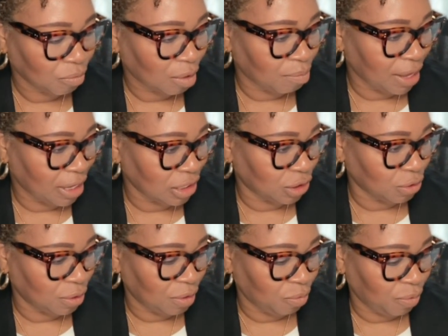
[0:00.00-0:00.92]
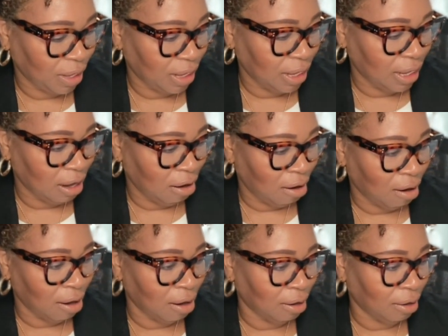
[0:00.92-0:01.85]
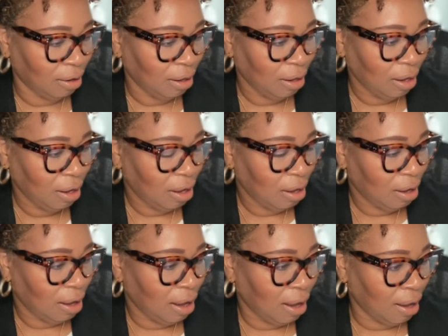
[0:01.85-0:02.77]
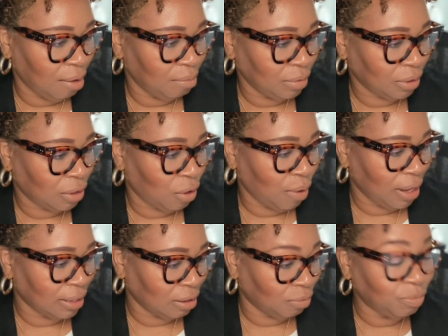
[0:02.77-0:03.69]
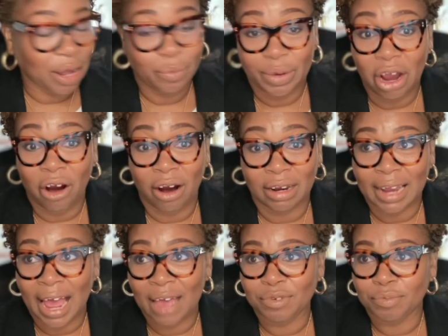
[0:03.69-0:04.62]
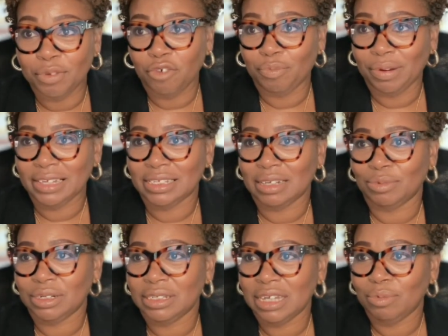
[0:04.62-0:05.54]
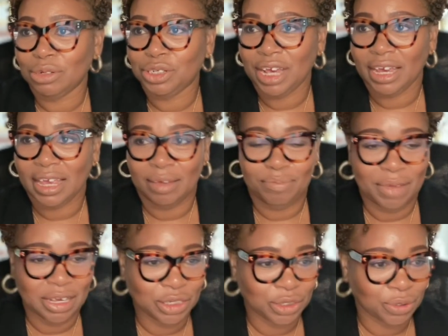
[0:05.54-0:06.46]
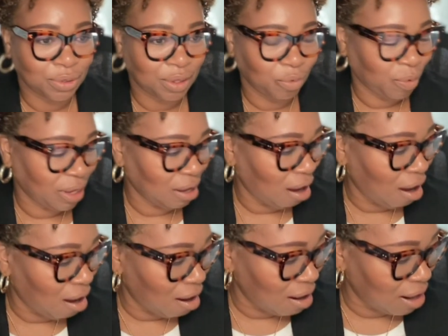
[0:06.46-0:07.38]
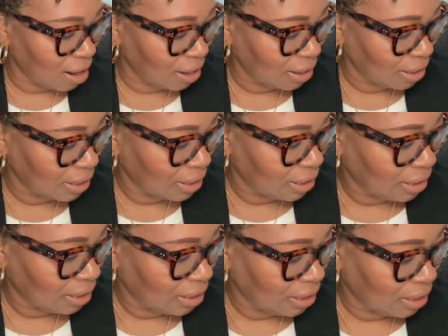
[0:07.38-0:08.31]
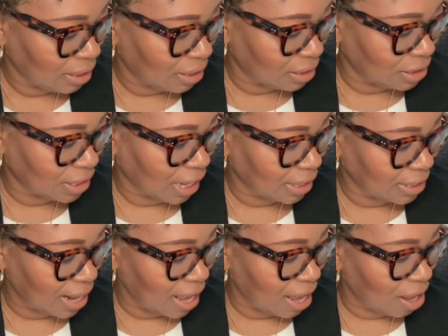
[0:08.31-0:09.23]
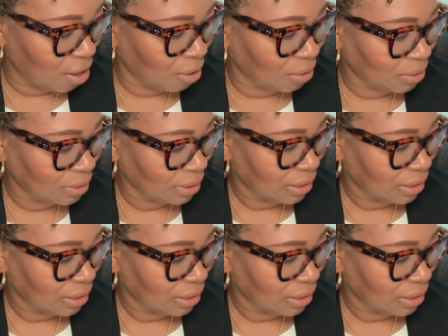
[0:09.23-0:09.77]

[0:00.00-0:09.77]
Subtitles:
making sure that we are that we are live in both places. I'm going to double check and make sure that we are. Going to check now.